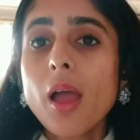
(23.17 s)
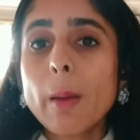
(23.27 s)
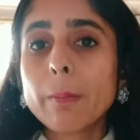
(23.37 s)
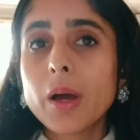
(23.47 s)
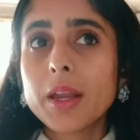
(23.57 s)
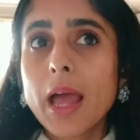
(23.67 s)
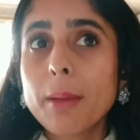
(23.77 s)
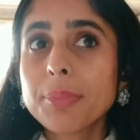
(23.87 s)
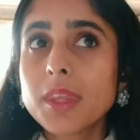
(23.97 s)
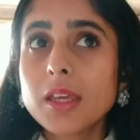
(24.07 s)
But
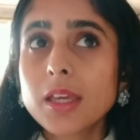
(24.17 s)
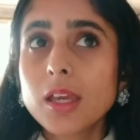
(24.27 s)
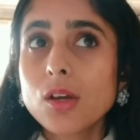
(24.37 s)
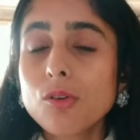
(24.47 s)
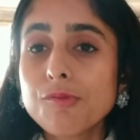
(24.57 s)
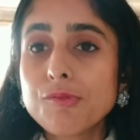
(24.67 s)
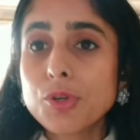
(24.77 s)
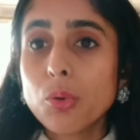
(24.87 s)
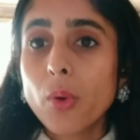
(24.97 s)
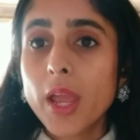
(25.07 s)
I'm thinking of
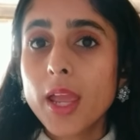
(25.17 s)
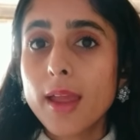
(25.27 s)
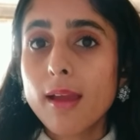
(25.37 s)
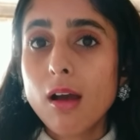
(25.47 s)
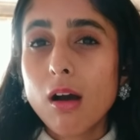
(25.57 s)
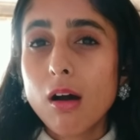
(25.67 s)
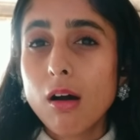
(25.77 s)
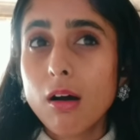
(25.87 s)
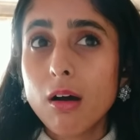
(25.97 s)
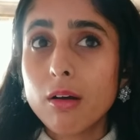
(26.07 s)
doing
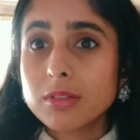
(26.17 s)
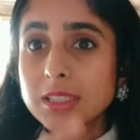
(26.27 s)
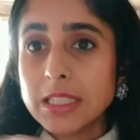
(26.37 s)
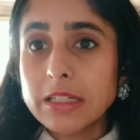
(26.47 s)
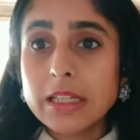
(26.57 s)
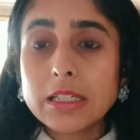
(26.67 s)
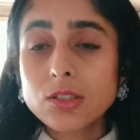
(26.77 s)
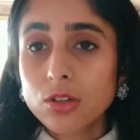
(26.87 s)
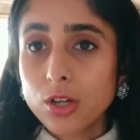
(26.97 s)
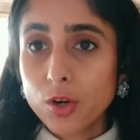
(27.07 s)
a series
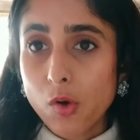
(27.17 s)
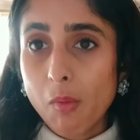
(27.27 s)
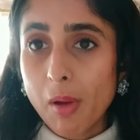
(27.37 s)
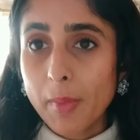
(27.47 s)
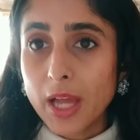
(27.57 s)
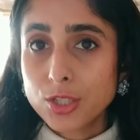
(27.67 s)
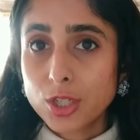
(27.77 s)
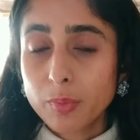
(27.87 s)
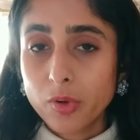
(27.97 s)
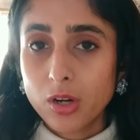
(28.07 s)
on Aroma
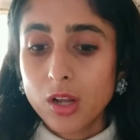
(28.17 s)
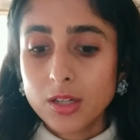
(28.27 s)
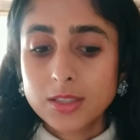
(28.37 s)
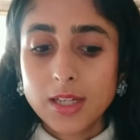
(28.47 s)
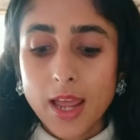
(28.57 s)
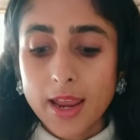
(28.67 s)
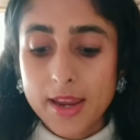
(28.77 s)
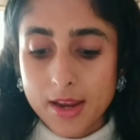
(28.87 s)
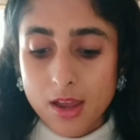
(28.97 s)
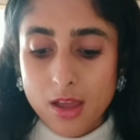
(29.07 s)
Magic products. Like,